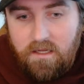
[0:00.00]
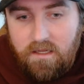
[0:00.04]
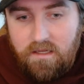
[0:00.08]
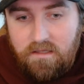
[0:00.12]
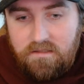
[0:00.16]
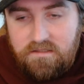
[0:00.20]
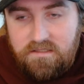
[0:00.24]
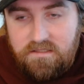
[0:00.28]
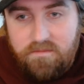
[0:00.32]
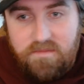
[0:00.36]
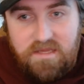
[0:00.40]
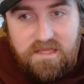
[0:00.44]

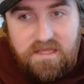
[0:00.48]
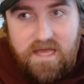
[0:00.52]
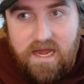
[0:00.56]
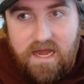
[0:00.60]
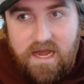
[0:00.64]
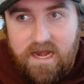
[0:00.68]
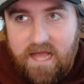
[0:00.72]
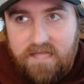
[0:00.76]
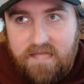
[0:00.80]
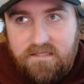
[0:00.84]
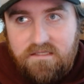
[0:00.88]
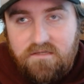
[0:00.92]
To me,
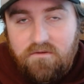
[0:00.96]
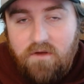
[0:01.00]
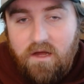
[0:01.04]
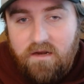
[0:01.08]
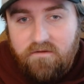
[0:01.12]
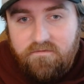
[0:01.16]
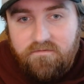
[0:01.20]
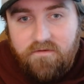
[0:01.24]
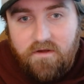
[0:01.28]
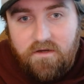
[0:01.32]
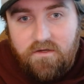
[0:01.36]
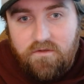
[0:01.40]
that adds a lot
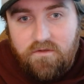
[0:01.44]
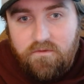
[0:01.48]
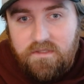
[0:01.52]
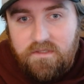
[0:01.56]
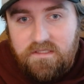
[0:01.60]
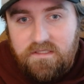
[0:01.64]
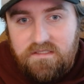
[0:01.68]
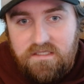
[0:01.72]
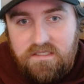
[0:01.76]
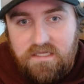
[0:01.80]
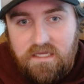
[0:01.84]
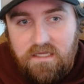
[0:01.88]
of fun to
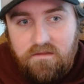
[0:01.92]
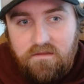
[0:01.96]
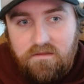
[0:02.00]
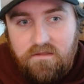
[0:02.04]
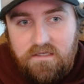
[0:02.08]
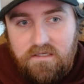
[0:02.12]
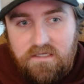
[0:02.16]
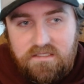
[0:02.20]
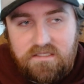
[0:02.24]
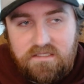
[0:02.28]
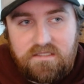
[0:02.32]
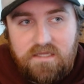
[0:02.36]
it, seeing the
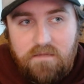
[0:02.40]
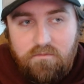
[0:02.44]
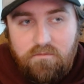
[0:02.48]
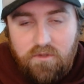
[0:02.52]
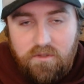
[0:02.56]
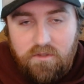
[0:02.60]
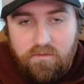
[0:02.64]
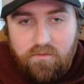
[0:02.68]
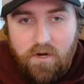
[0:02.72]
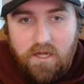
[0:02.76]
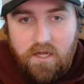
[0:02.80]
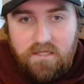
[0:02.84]

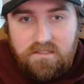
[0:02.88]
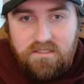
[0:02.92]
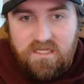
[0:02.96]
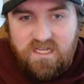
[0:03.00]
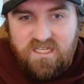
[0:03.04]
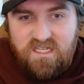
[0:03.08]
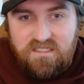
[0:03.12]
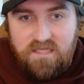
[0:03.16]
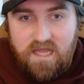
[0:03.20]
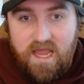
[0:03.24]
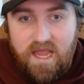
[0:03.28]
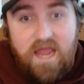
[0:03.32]
disassembly
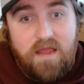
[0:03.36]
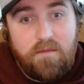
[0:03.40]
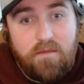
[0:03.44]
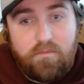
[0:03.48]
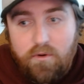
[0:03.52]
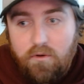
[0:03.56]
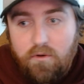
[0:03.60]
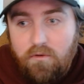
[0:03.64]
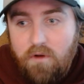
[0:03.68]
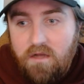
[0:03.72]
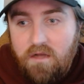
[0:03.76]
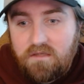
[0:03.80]
process. It
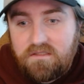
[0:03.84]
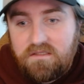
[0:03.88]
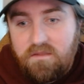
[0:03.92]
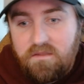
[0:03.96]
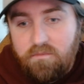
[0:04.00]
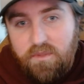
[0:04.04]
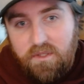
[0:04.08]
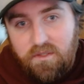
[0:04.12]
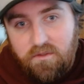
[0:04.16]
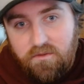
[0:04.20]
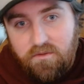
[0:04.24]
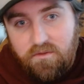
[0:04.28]
prolongs the
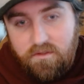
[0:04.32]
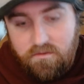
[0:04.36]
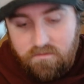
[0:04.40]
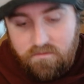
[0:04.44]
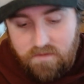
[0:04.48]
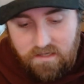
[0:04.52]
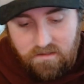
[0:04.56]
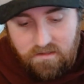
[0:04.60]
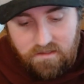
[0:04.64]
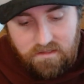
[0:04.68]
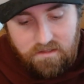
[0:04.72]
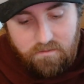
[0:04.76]
build,
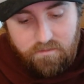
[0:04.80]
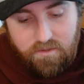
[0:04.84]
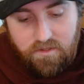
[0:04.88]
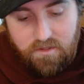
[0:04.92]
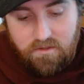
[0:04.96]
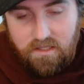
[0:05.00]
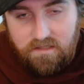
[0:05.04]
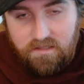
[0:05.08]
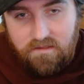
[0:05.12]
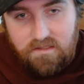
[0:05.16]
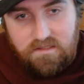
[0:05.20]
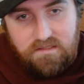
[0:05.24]
right? Like a
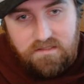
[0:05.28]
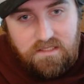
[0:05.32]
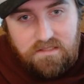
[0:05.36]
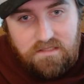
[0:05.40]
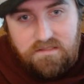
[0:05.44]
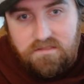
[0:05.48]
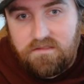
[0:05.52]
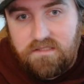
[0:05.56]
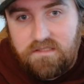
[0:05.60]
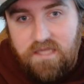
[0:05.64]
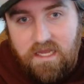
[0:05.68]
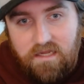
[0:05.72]
build like this
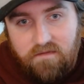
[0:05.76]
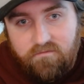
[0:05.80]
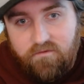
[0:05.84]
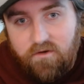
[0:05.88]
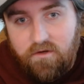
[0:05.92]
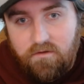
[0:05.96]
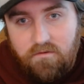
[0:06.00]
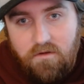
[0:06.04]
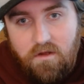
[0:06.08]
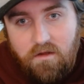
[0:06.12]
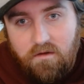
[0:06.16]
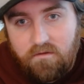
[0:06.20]
doesn't take
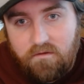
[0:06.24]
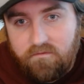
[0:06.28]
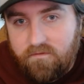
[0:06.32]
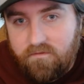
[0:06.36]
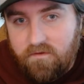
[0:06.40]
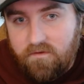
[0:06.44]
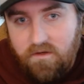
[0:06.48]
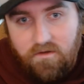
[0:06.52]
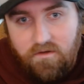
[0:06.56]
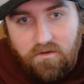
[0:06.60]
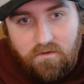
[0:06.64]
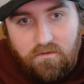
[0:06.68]
very long for
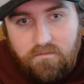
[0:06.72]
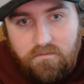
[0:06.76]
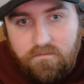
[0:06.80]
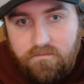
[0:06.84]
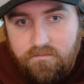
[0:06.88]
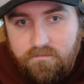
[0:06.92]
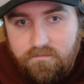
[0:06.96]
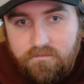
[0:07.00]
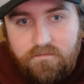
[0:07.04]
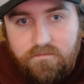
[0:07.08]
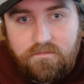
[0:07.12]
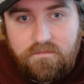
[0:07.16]
an adult
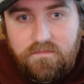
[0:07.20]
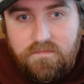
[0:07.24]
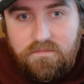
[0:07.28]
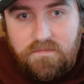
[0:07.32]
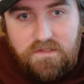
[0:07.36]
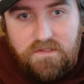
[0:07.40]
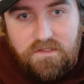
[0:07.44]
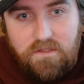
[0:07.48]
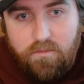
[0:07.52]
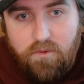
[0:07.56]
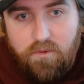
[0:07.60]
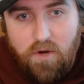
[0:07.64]

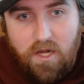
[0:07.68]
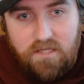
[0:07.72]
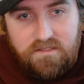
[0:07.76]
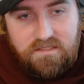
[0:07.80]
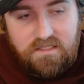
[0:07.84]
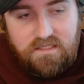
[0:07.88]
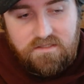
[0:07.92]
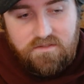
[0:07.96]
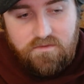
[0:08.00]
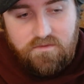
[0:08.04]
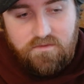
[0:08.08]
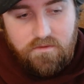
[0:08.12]
to
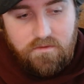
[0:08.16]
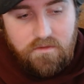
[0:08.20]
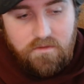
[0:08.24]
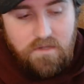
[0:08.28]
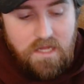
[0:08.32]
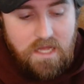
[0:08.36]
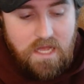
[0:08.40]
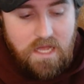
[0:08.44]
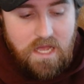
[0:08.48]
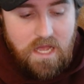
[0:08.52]
process through.